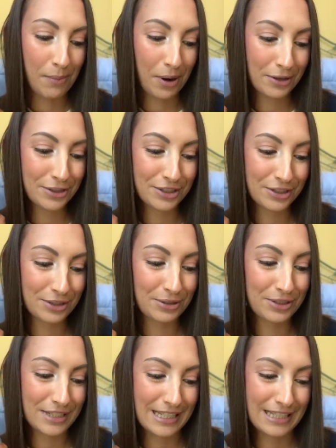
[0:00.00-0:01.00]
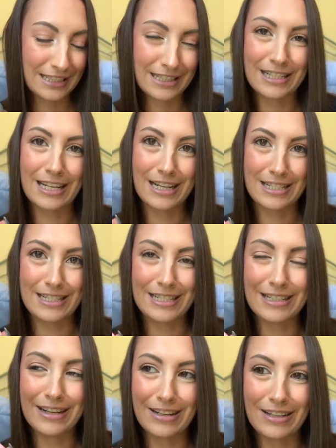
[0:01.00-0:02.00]
March 13th,
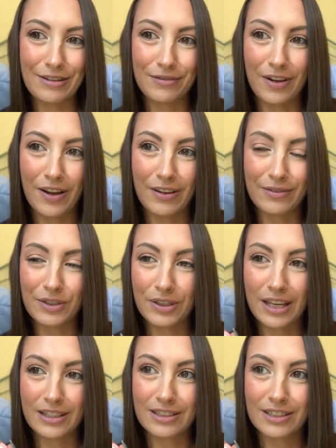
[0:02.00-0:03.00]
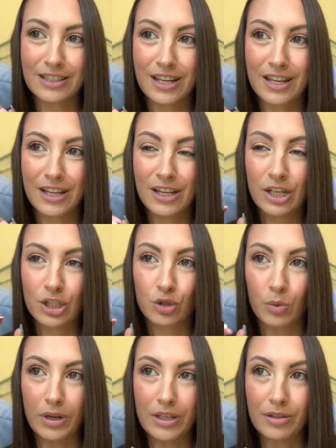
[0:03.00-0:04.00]
1995. So that's
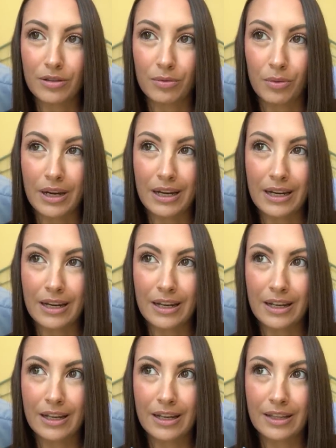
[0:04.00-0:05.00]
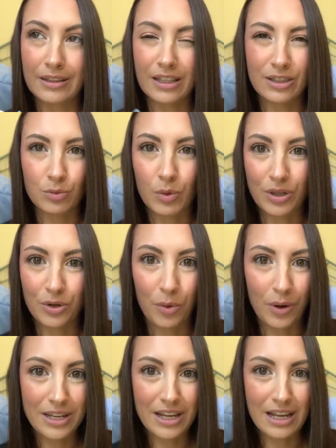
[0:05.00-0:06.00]
23, that's what,
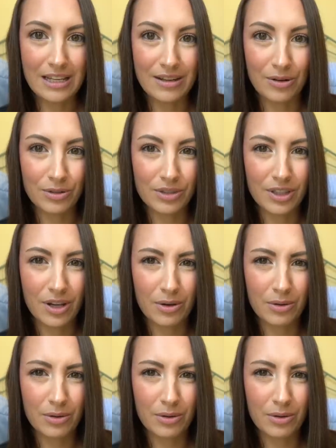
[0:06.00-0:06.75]
28 years ago?